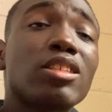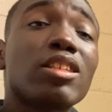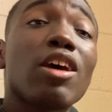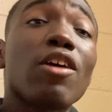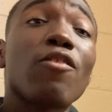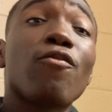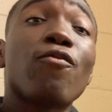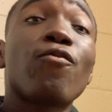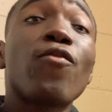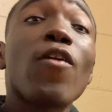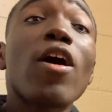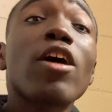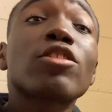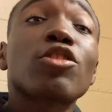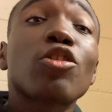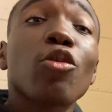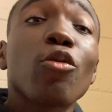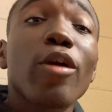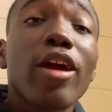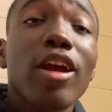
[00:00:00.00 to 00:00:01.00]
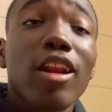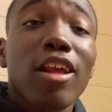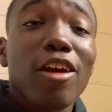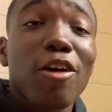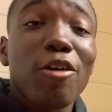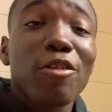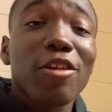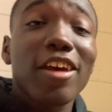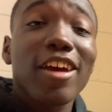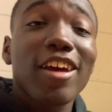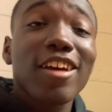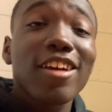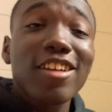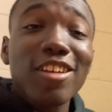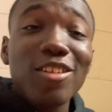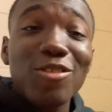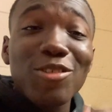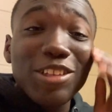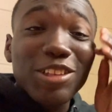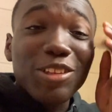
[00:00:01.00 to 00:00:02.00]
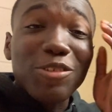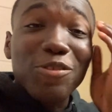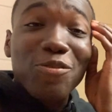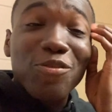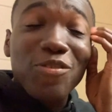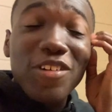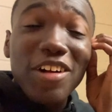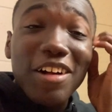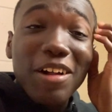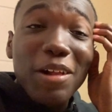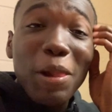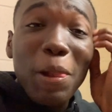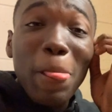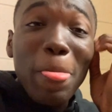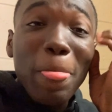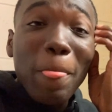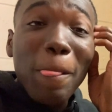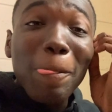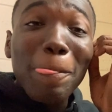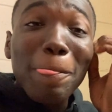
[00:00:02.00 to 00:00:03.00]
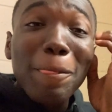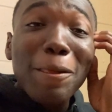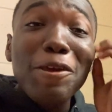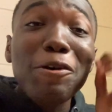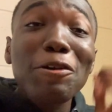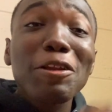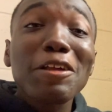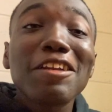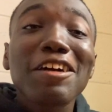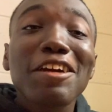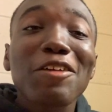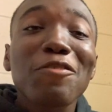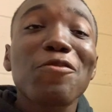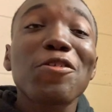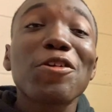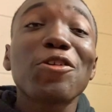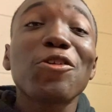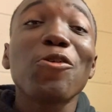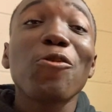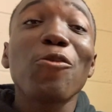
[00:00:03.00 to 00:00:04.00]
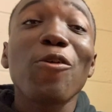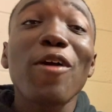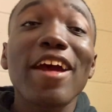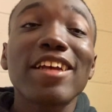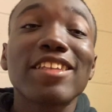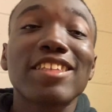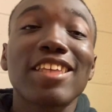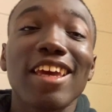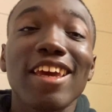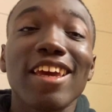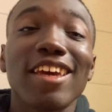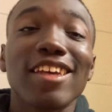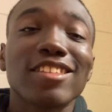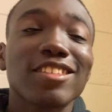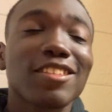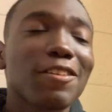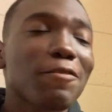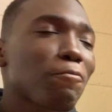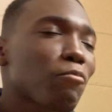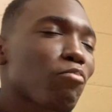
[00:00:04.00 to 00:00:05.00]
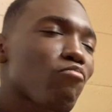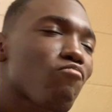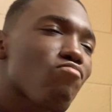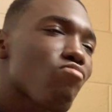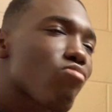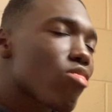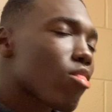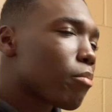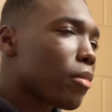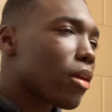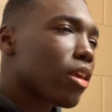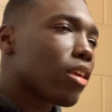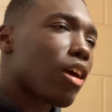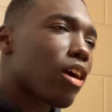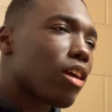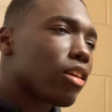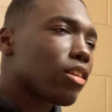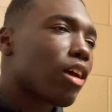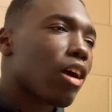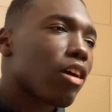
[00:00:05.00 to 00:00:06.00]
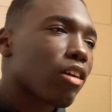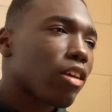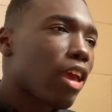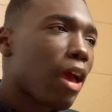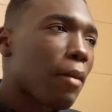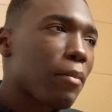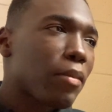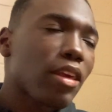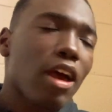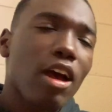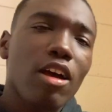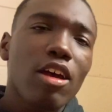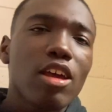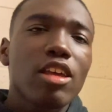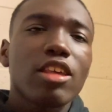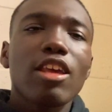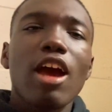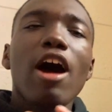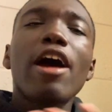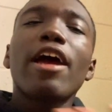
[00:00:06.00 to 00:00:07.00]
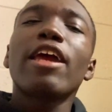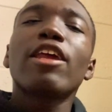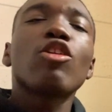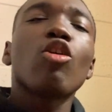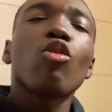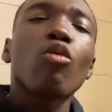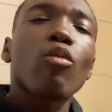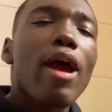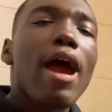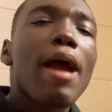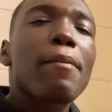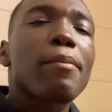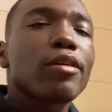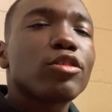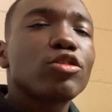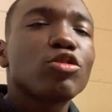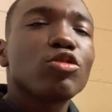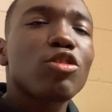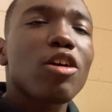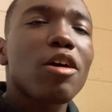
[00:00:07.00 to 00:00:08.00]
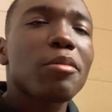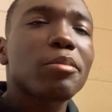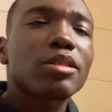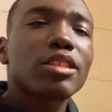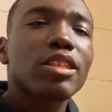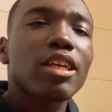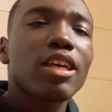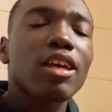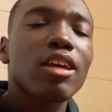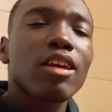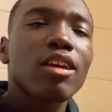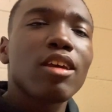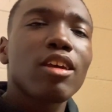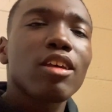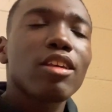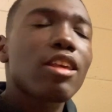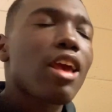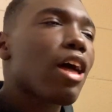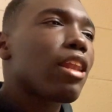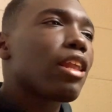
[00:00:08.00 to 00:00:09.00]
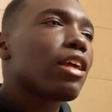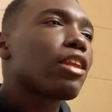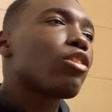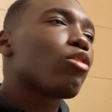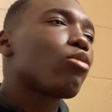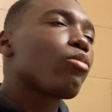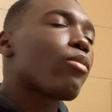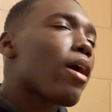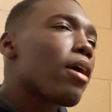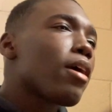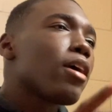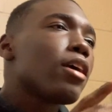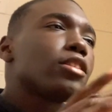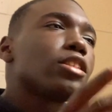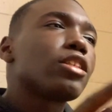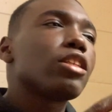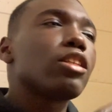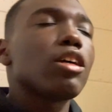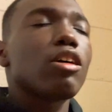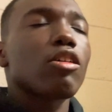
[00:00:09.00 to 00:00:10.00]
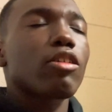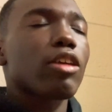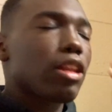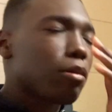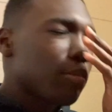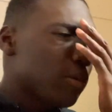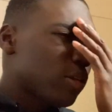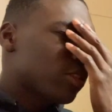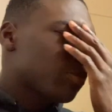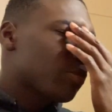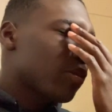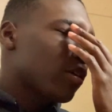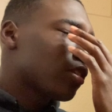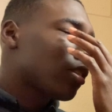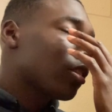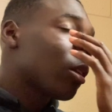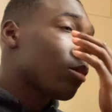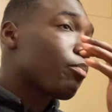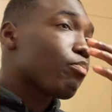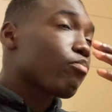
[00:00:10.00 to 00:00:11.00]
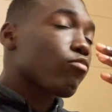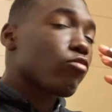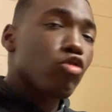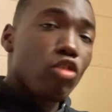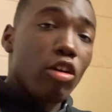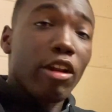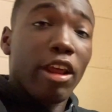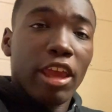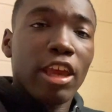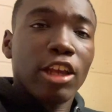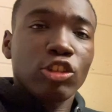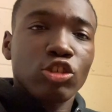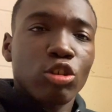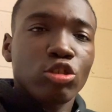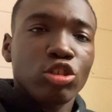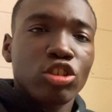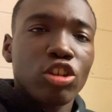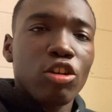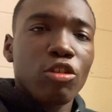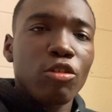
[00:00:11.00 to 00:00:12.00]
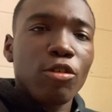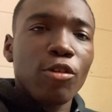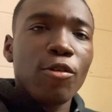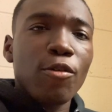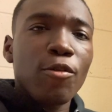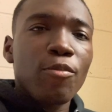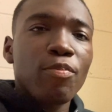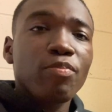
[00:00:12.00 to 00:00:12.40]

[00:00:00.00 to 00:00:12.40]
said, fuck the radio, nigga. What the fuck? He only looking for direct hits. Man, y'all, y'all capping, y'all. Y'all ain't no rapper, you know what I'm saying? Y'all ain't no rap. See, look, okay, let me explain something. You know that intro song?